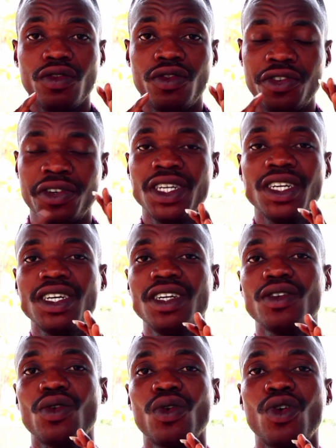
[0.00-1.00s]

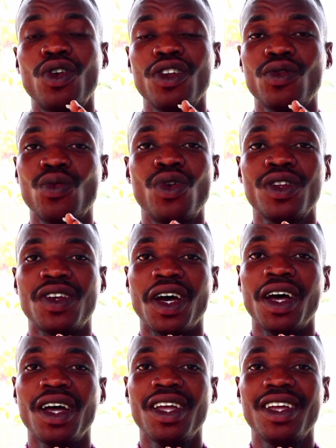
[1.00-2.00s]
Drinking coconut
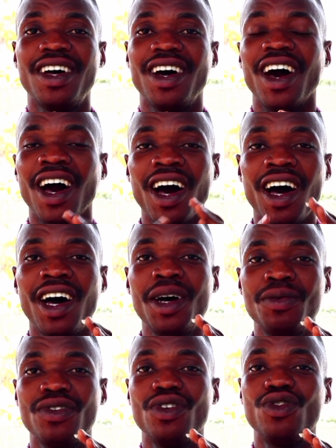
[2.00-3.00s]
water
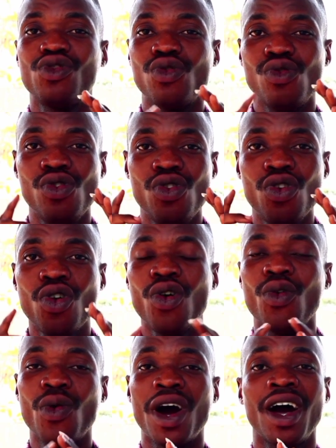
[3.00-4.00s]
helps to
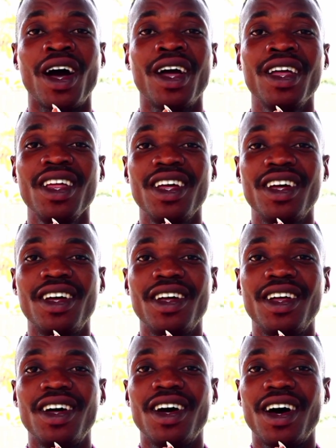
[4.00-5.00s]
lower
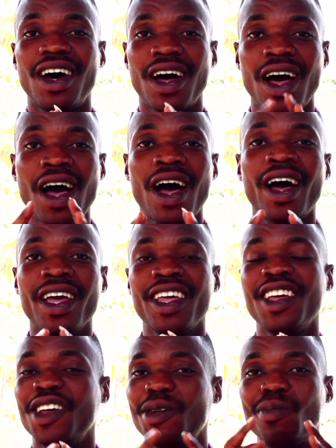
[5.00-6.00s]
high
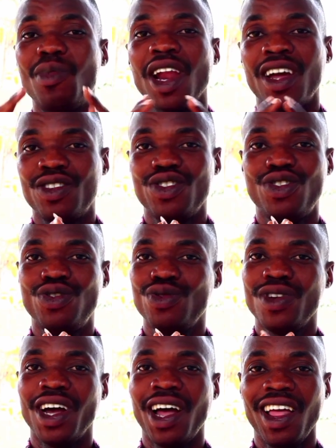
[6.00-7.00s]
blood
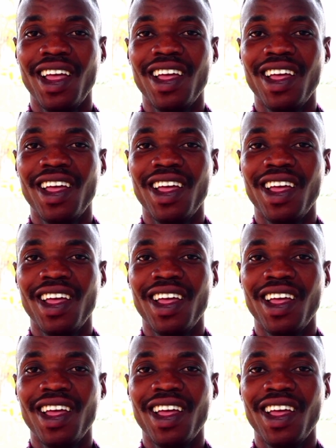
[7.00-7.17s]
sugar.